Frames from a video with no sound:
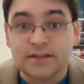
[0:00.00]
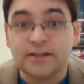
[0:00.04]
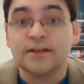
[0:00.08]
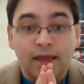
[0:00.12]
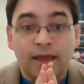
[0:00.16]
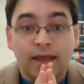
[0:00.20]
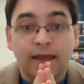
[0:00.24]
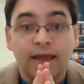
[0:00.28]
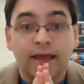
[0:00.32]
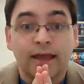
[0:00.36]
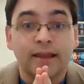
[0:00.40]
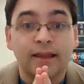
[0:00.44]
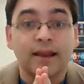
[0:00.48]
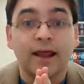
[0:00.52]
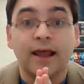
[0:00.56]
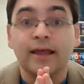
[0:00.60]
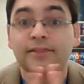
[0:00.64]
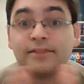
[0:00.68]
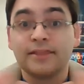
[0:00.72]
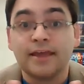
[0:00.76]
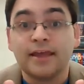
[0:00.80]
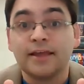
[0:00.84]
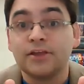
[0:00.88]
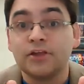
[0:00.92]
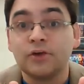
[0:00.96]
And I
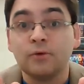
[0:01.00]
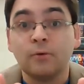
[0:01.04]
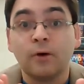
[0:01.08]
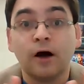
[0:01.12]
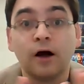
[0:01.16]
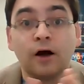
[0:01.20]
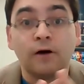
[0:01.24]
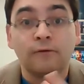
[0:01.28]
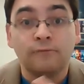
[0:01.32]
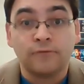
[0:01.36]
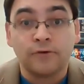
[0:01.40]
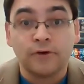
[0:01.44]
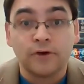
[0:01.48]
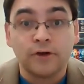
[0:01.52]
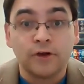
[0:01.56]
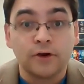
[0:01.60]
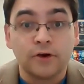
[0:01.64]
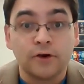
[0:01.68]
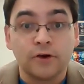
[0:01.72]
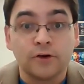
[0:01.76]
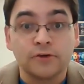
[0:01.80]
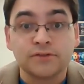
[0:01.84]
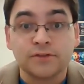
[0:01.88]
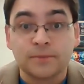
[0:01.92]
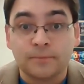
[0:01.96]
thank you all for
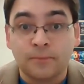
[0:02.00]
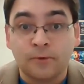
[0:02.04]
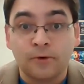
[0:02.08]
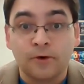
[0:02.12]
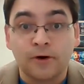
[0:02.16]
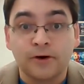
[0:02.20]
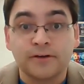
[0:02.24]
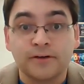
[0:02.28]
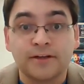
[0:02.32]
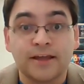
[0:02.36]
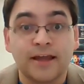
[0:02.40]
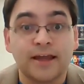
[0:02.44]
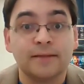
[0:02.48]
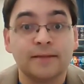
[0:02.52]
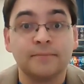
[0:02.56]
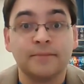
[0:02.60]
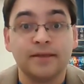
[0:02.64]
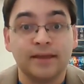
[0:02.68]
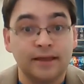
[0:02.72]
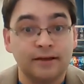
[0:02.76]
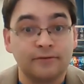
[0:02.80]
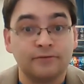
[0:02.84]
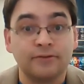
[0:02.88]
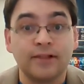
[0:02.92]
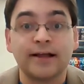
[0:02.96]
your support and
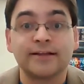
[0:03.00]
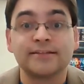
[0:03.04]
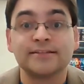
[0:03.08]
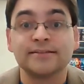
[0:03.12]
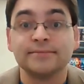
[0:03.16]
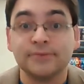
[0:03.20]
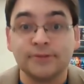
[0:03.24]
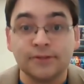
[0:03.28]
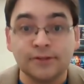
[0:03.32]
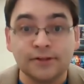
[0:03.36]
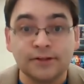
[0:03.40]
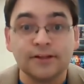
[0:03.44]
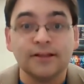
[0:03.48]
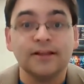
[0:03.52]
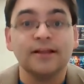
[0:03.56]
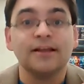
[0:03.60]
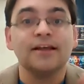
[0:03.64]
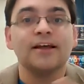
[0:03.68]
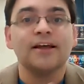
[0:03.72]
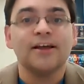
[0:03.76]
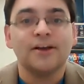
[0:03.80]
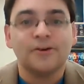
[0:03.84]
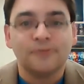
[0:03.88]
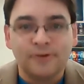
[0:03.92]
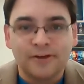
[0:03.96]
being flexible
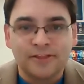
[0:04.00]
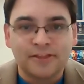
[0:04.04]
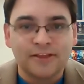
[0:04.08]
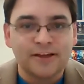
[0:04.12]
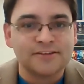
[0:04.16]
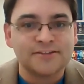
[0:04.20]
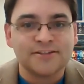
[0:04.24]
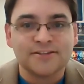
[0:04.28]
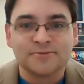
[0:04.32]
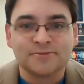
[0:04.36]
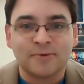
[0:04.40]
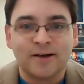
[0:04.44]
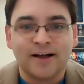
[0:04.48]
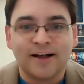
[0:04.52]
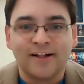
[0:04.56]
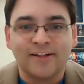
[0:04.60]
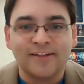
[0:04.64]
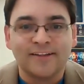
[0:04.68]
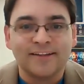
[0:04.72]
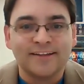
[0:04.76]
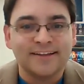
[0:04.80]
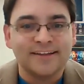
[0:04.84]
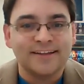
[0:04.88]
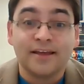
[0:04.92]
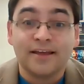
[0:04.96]
with us as well.